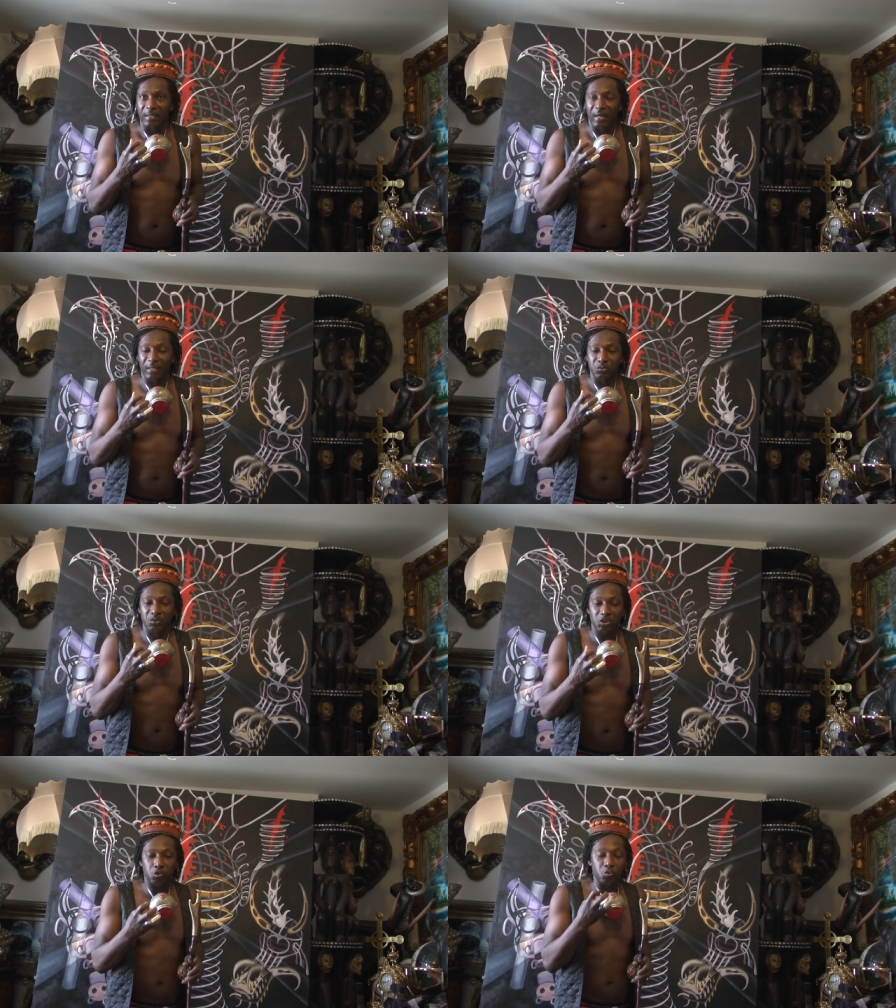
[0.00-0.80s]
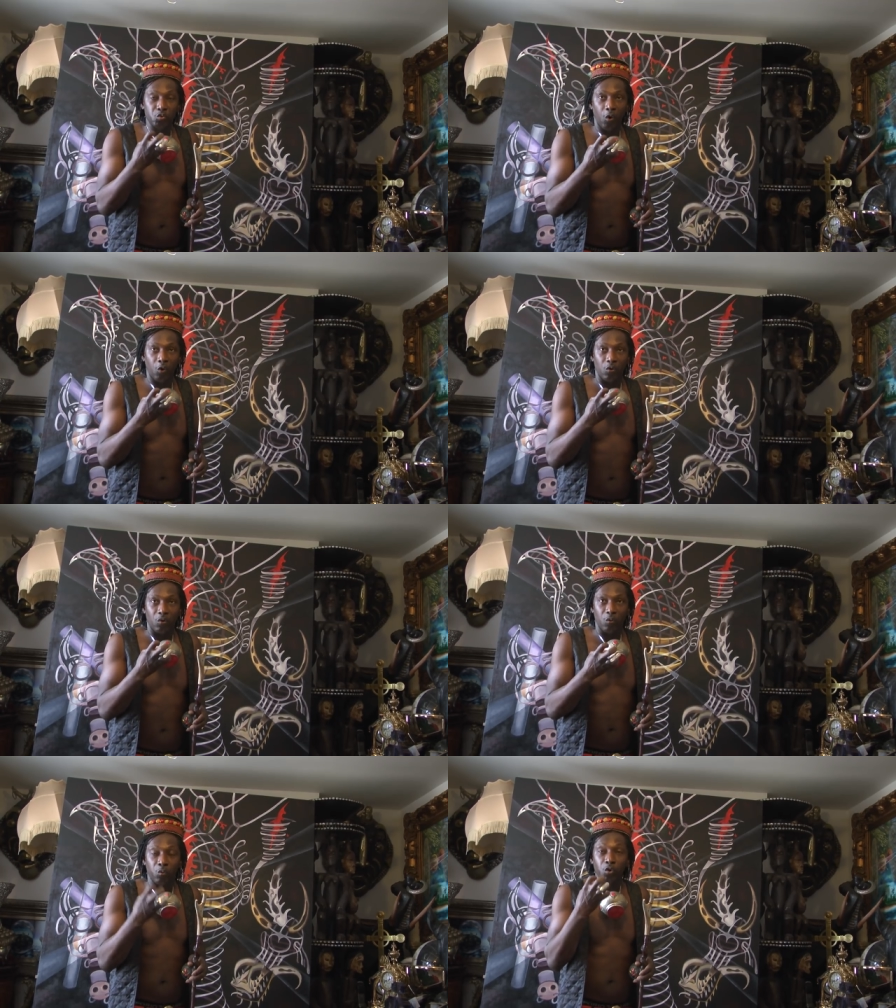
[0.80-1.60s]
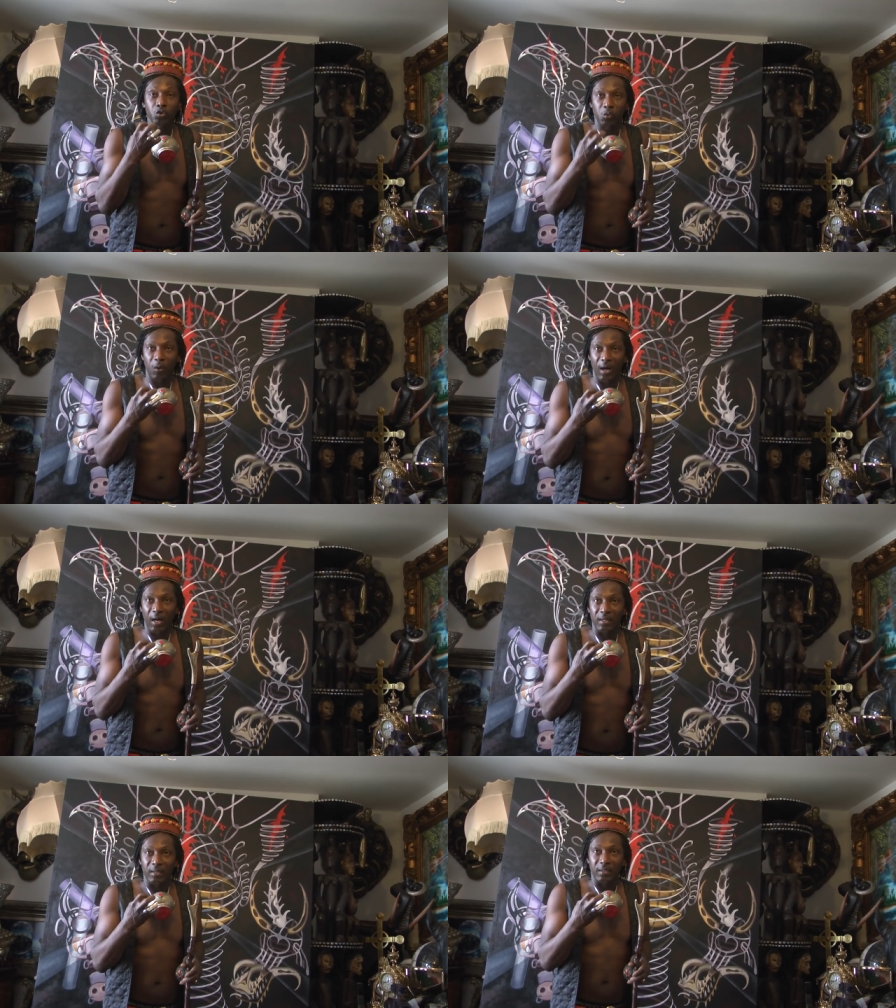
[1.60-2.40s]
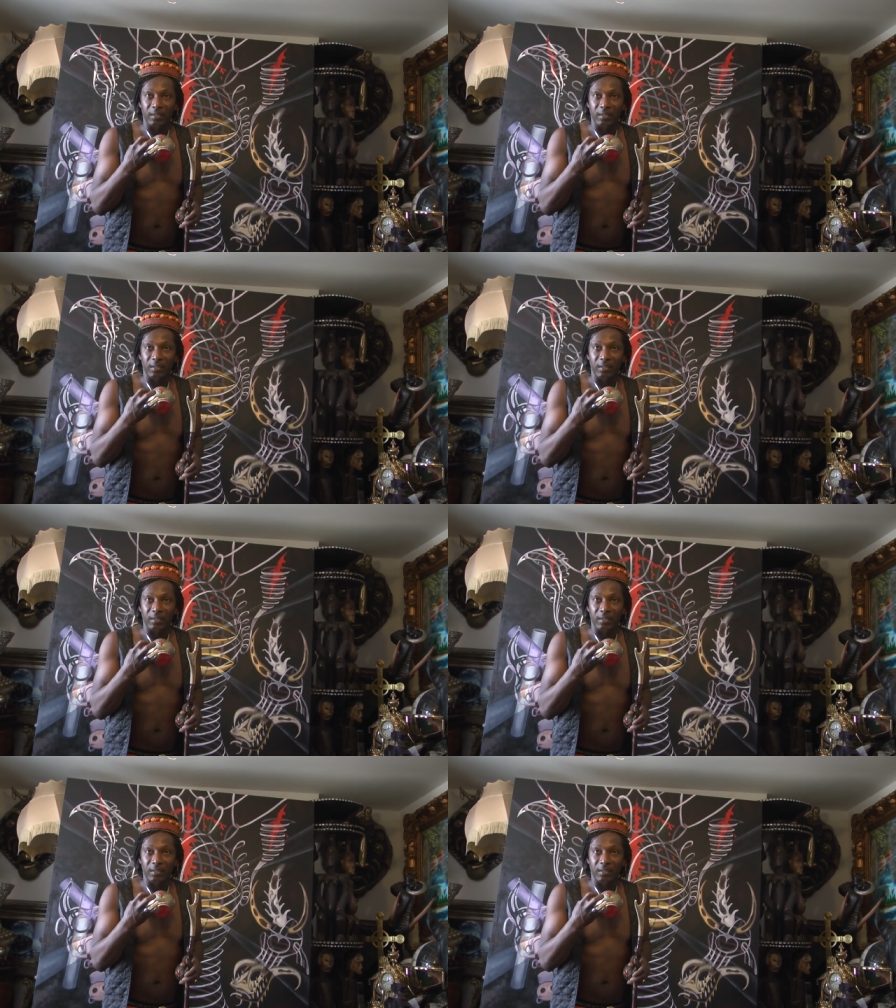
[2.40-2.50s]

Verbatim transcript: and you need to know who you are.